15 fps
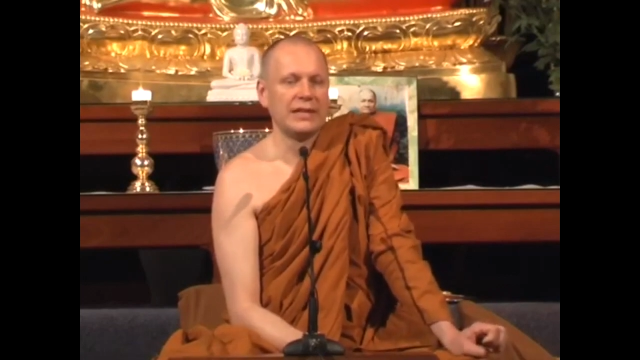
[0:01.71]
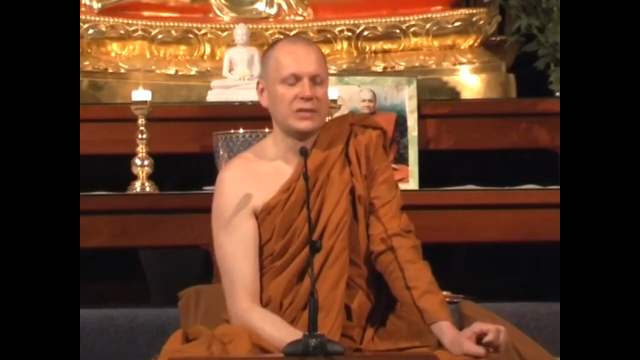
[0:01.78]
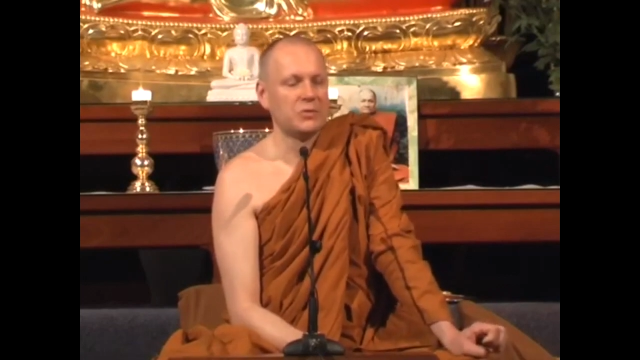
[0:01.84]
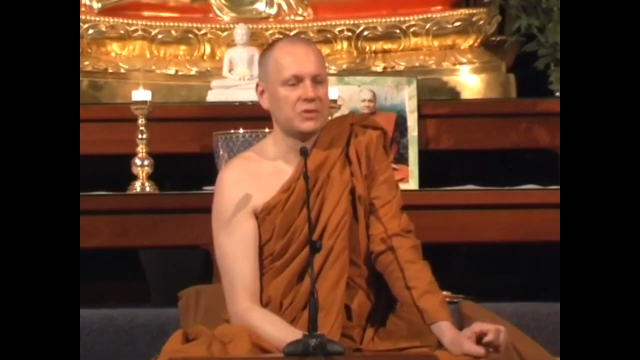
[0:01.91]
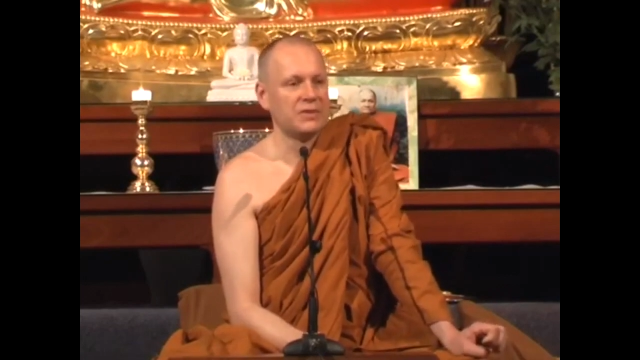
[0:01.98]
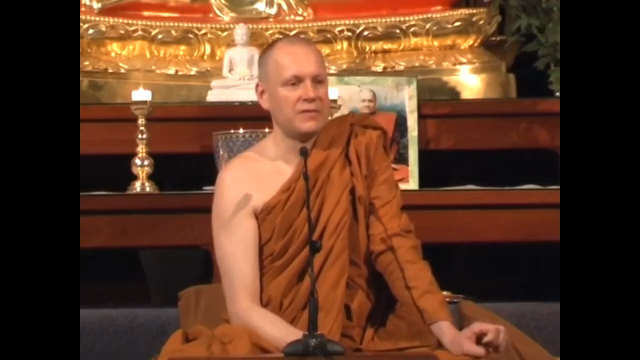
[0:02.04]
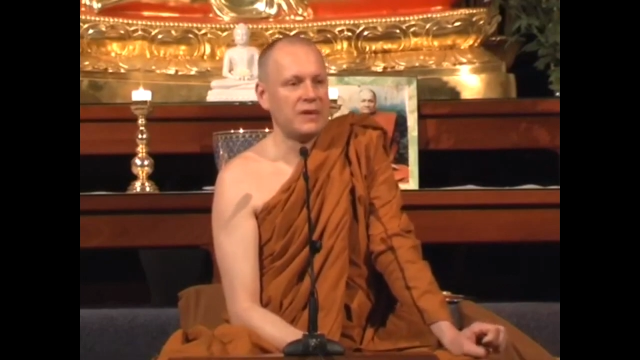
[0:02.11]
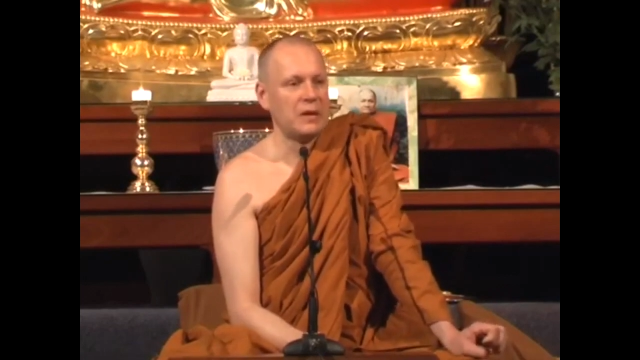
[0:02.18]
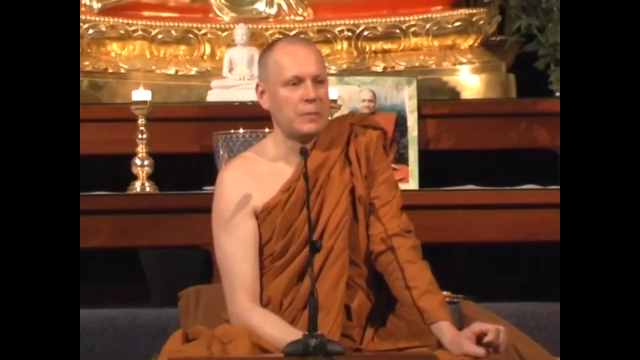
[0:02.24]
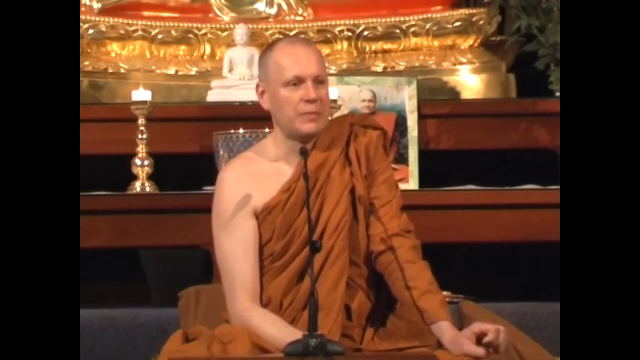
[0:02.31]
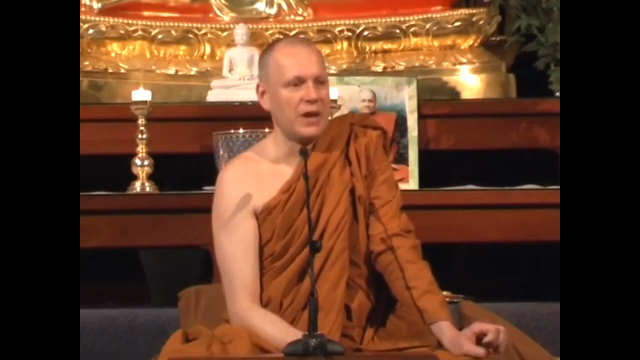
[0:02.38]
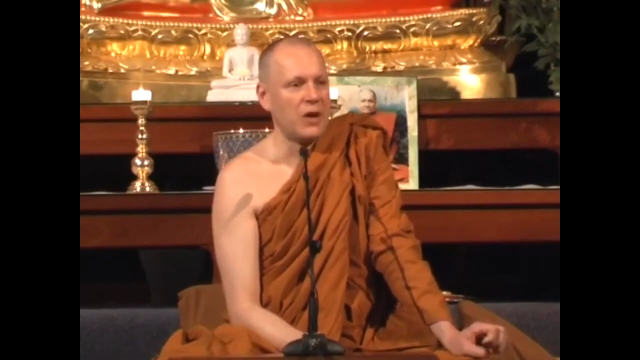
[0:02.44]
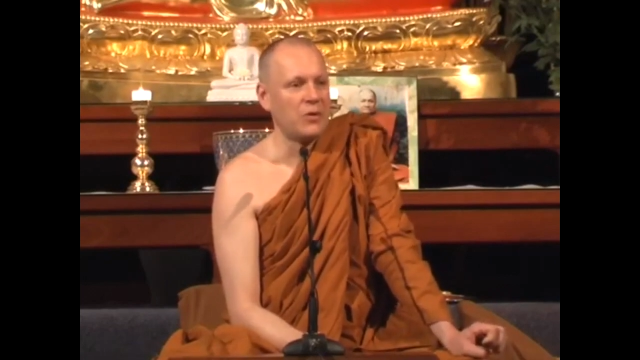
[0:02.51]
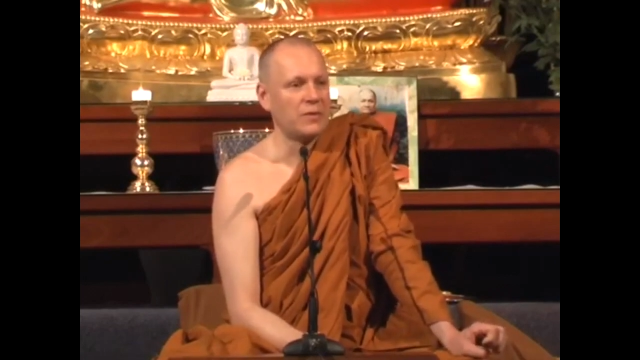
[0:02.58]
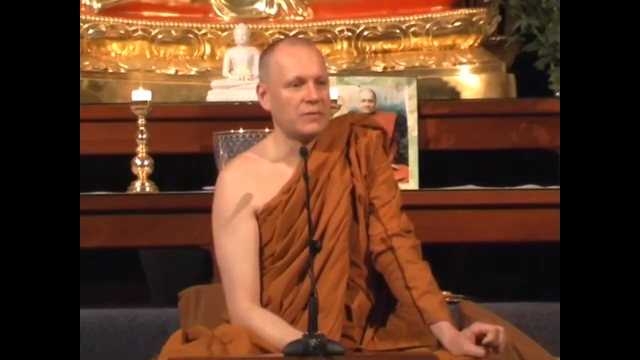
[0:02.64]
this was a very
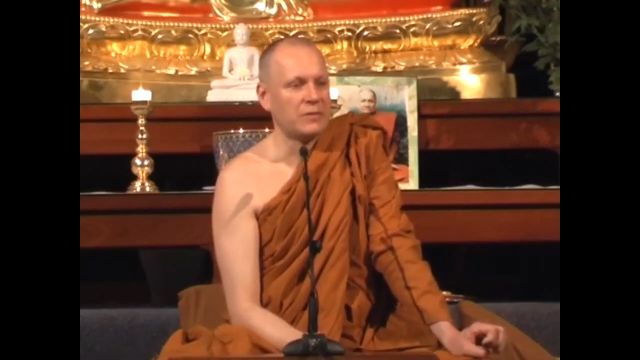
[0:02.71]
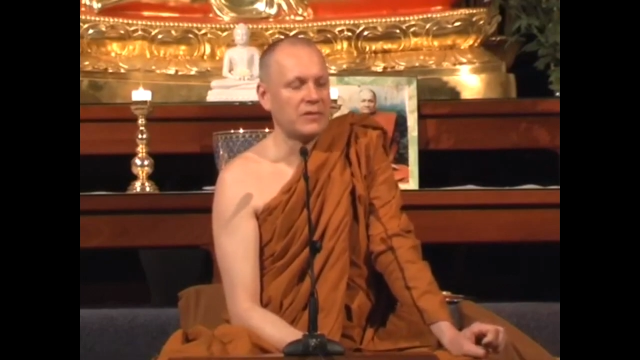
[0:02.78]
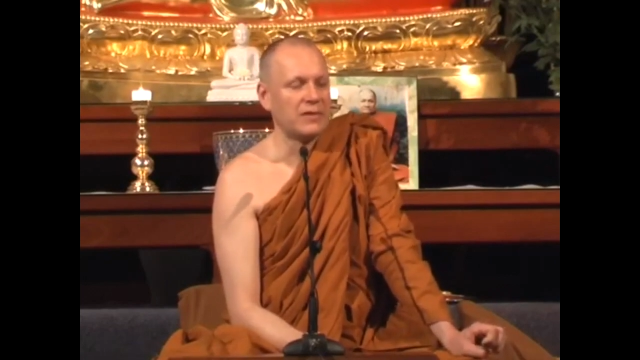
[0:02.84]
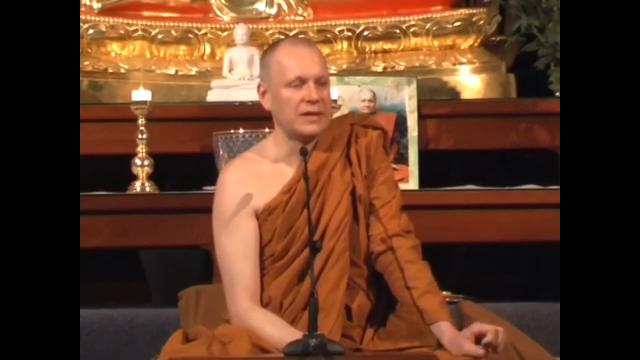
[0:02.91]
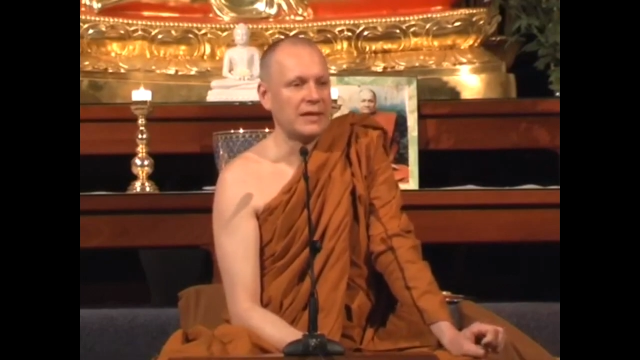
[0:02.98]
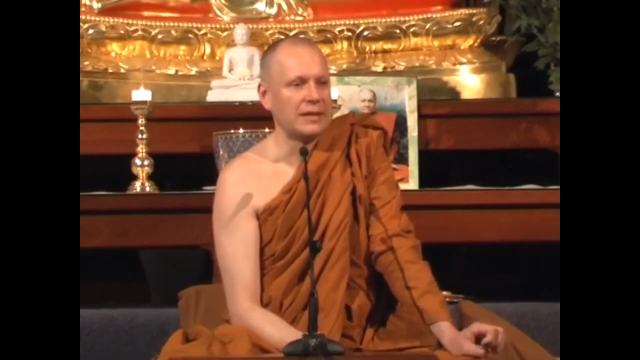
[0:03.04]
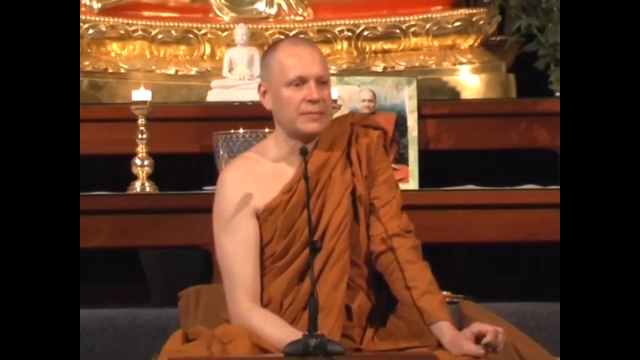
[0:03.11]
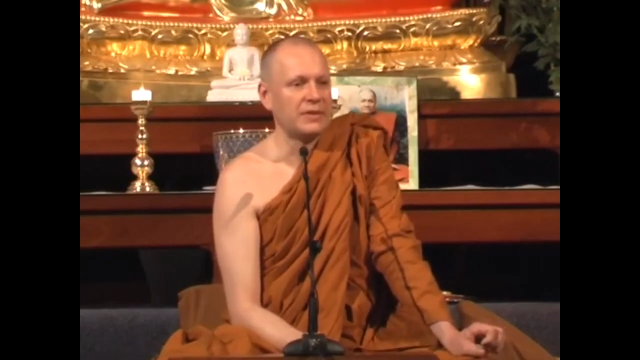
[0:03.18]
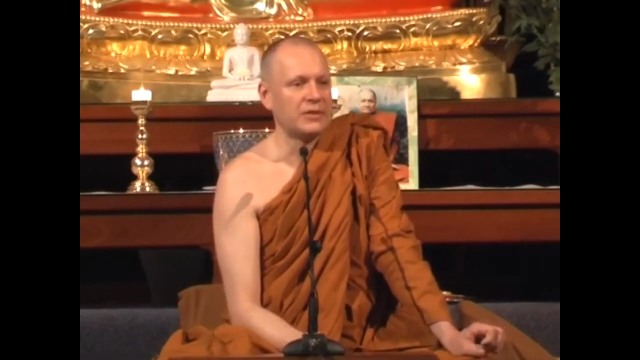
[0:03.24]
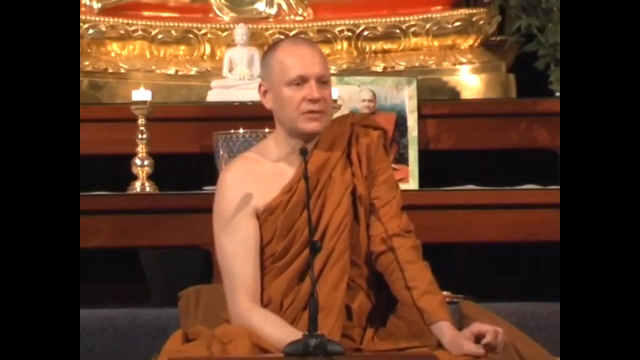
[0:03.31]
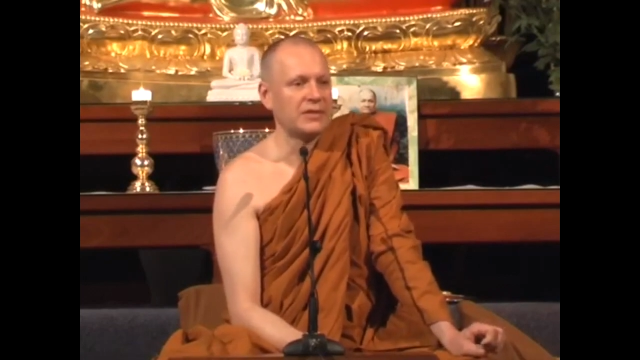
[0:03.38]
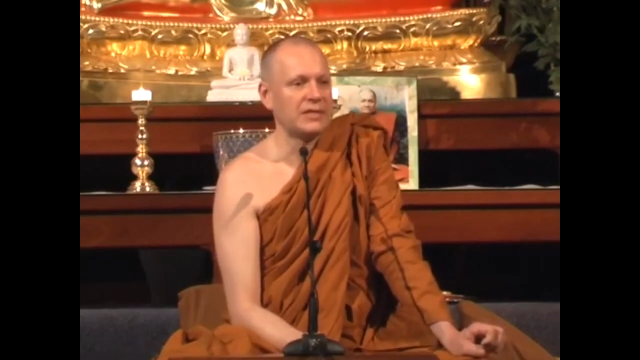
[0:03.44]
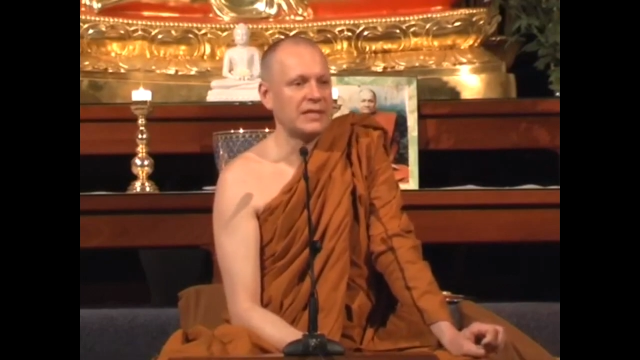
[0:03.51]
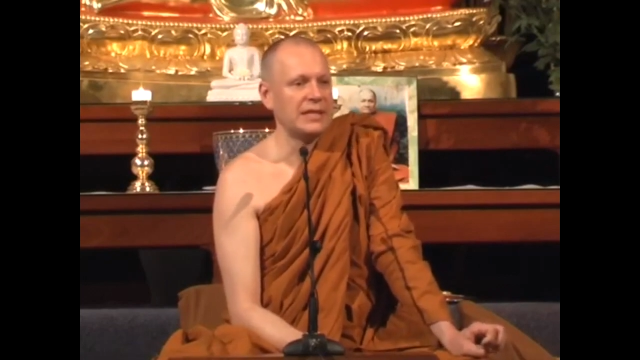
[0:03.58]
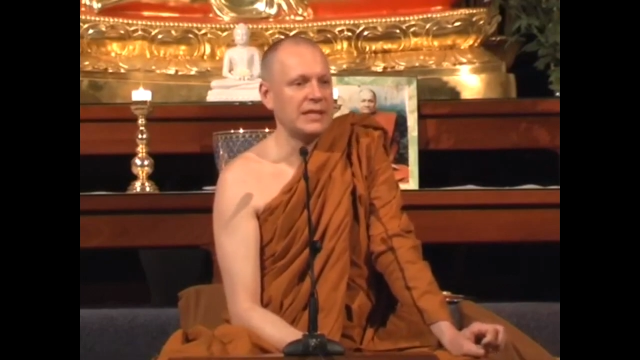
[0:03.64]
powerful thing,
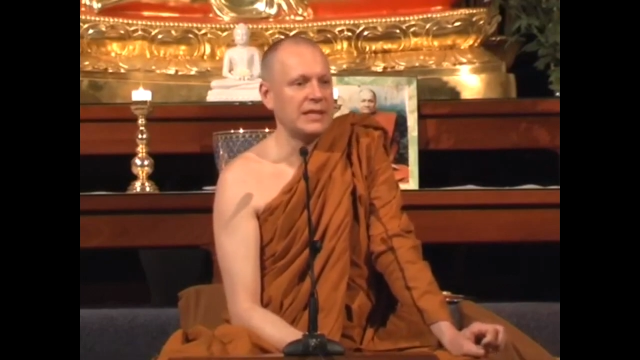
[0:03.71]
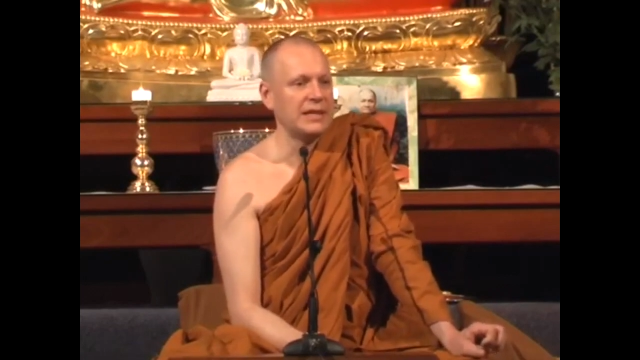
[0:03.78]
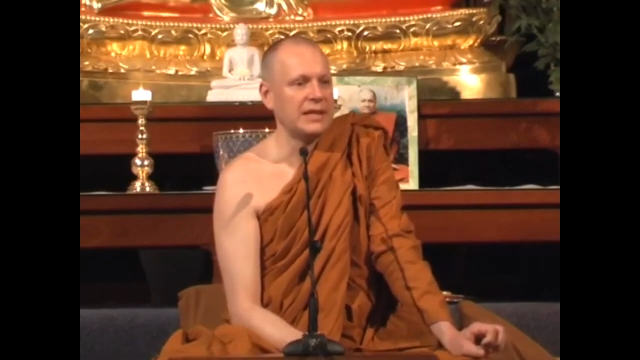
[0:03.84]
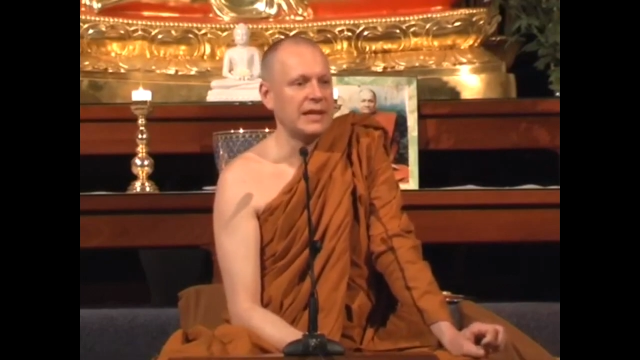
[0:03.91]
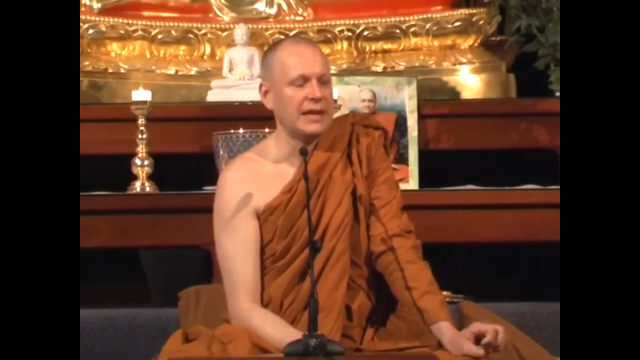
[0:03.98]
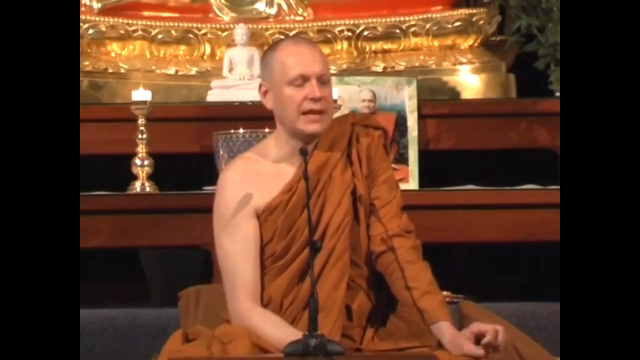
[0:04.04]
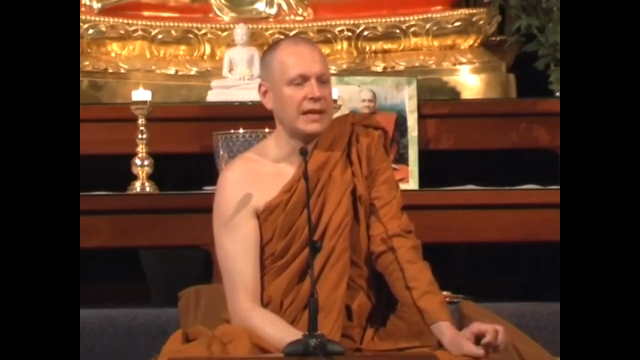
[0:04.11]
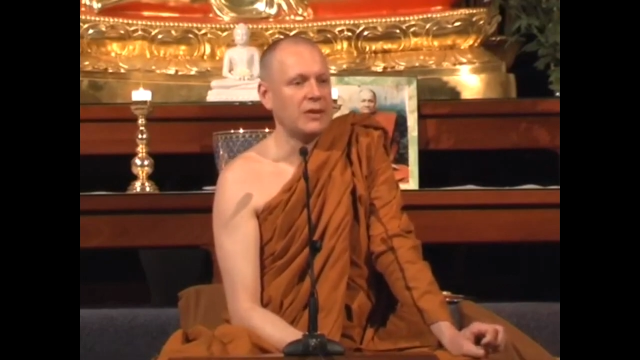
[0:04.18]
because he